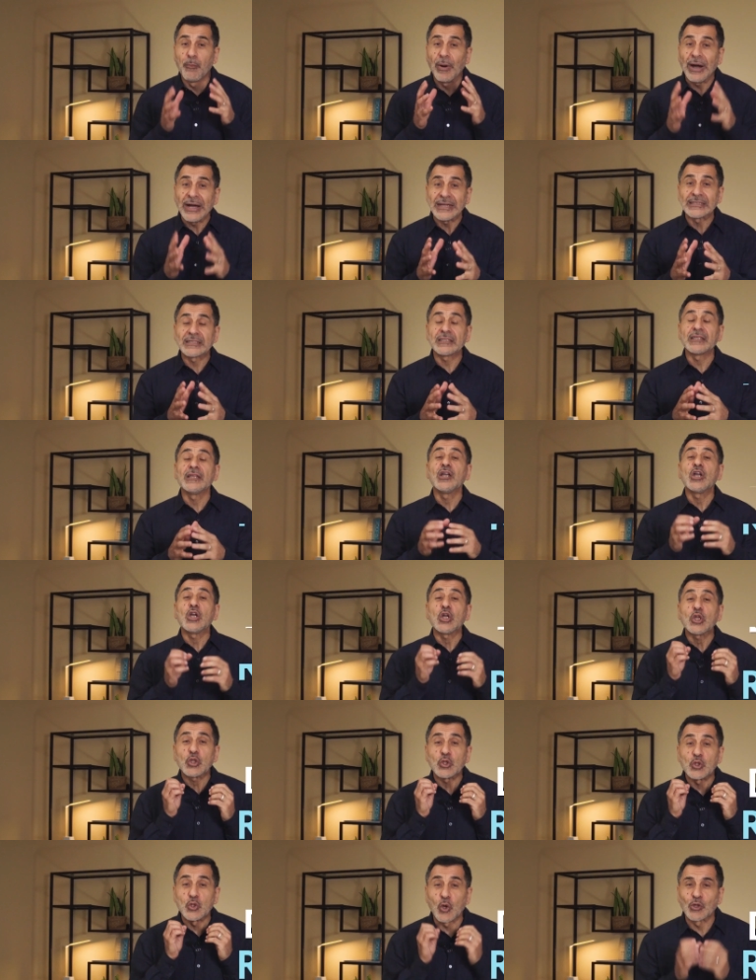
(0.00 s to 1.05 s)
But
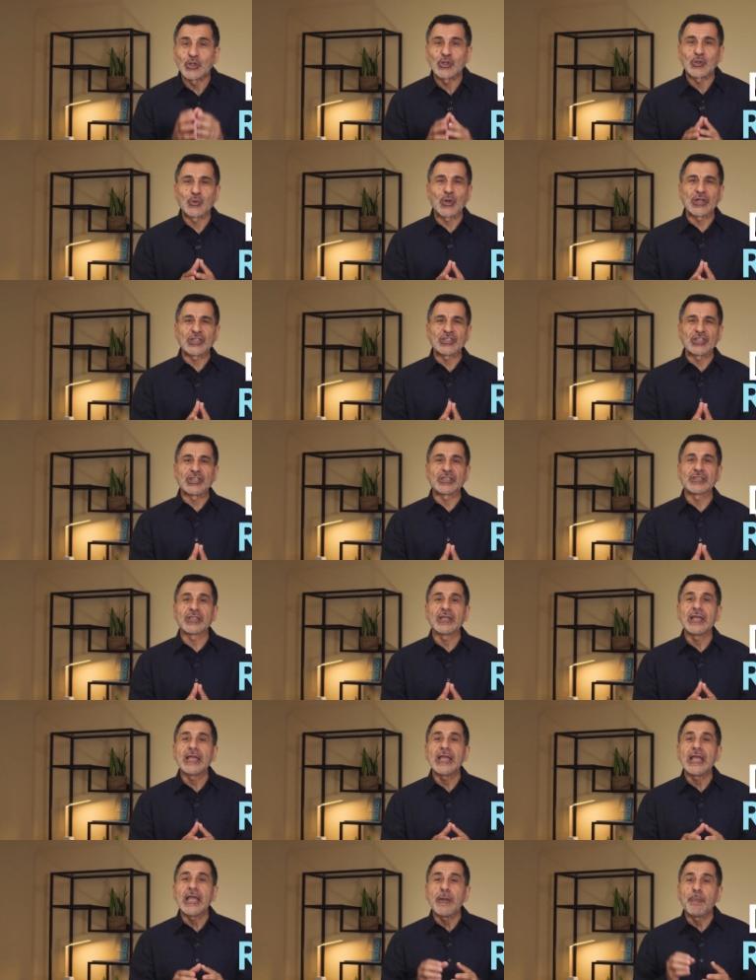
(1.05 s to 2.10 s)
don't rush it.
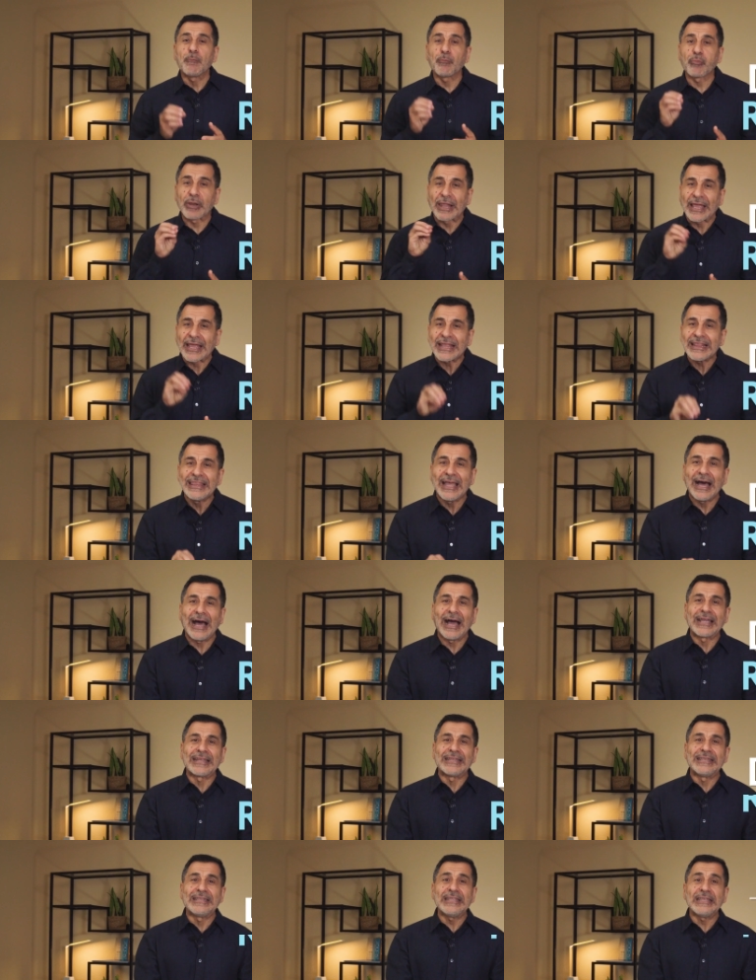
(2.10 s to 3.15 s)
Plant the
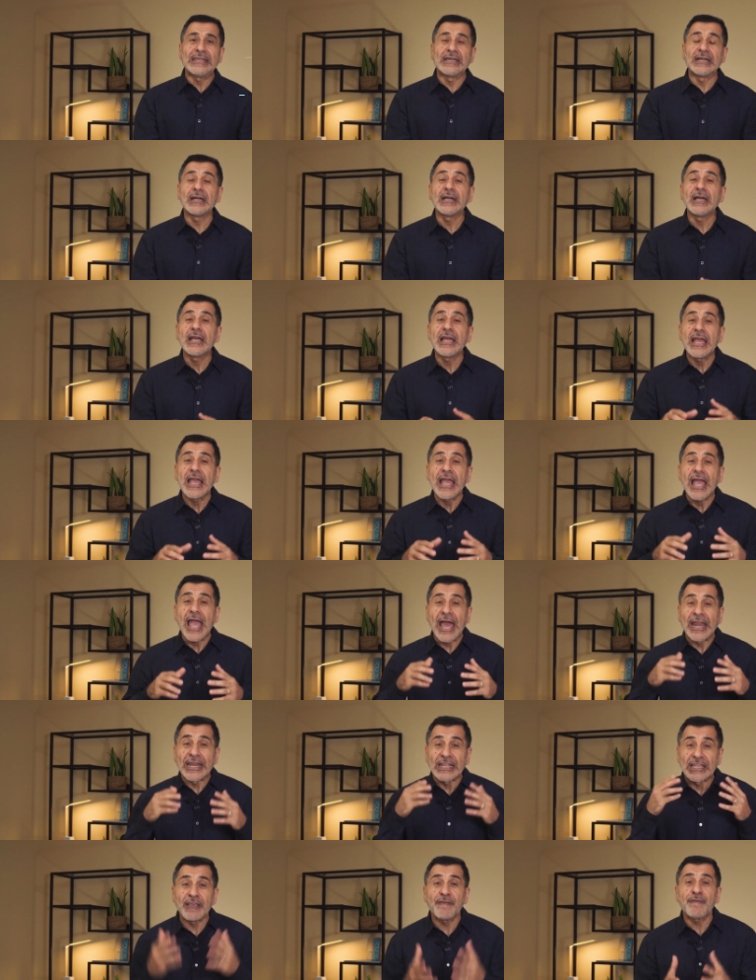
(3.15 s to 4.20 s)
idea
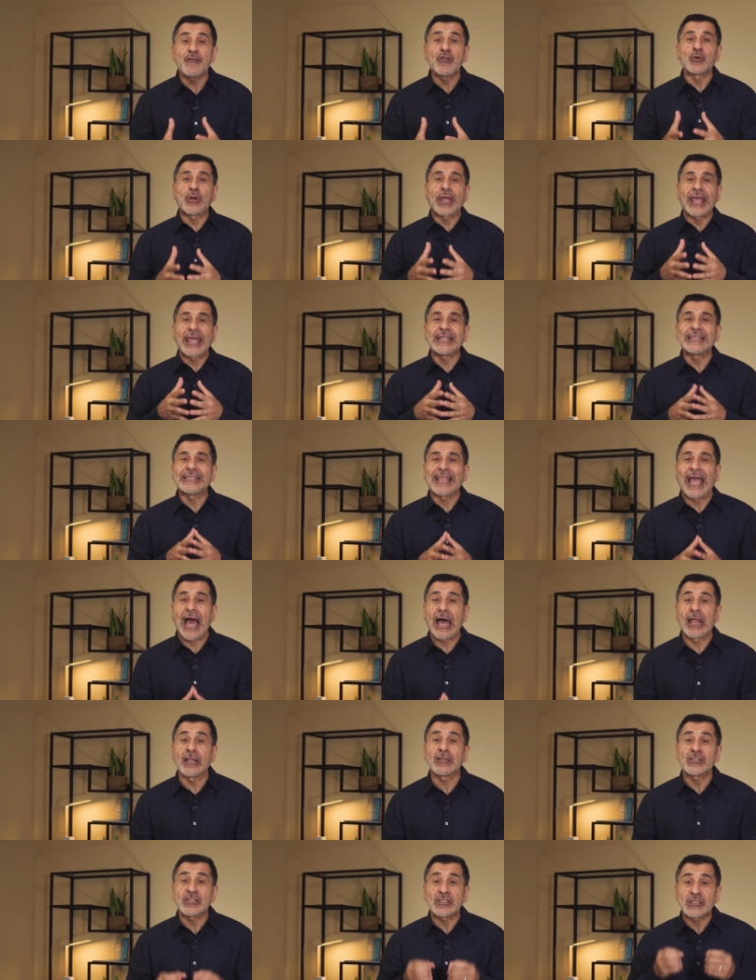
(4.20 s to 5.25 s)
and give your A
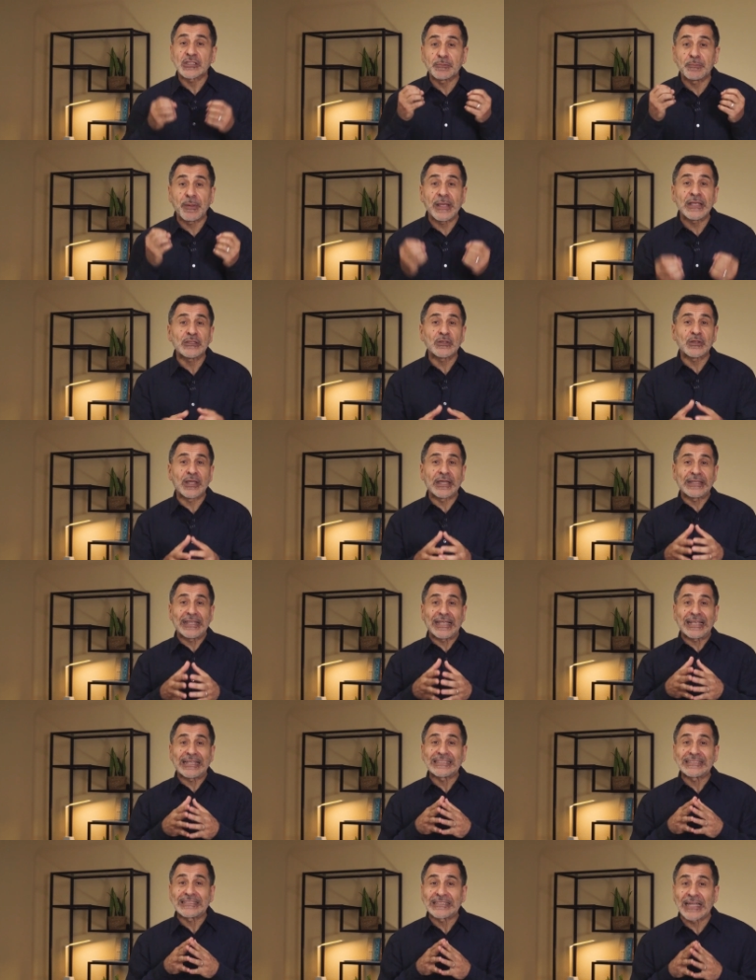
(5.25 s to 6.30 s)
talent space to get
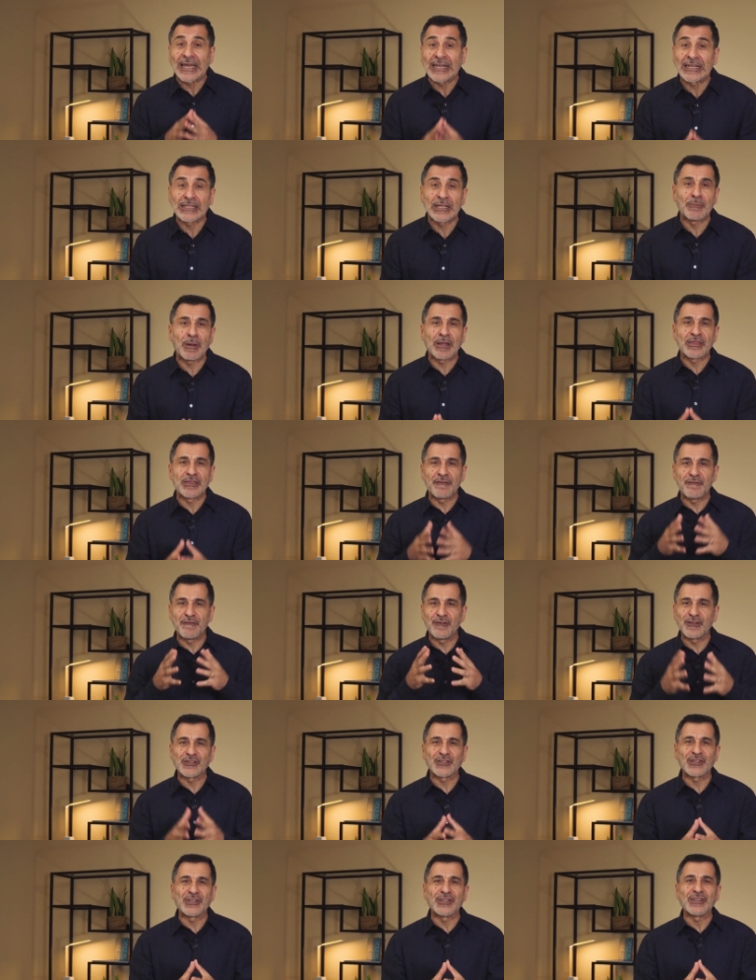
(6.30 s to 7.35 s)
excited about the
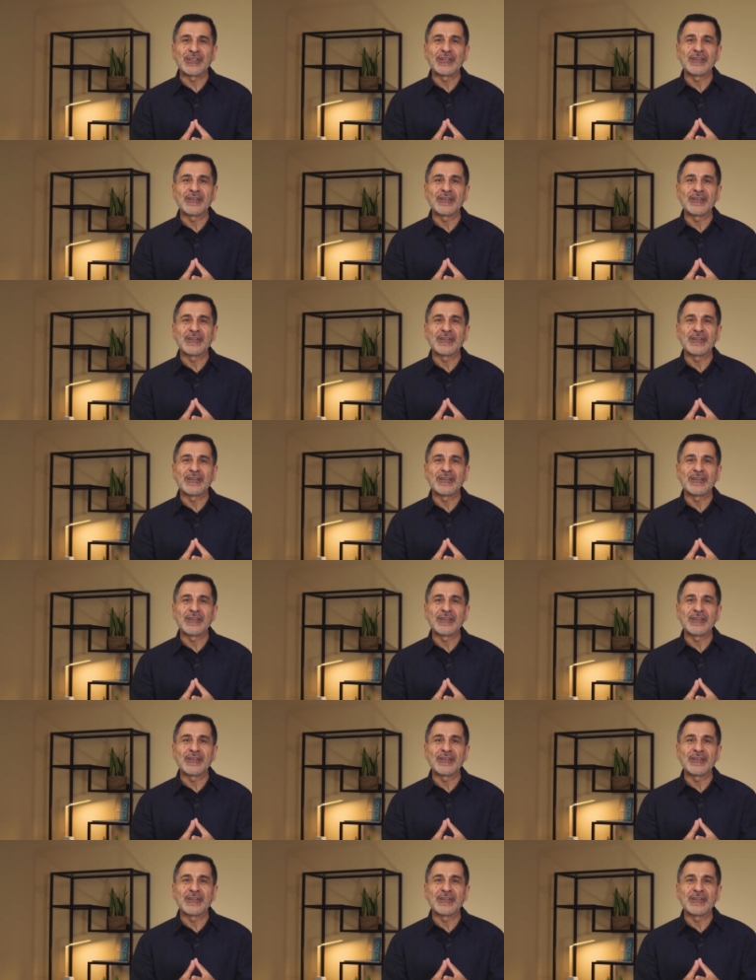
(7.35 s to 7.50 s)
vision.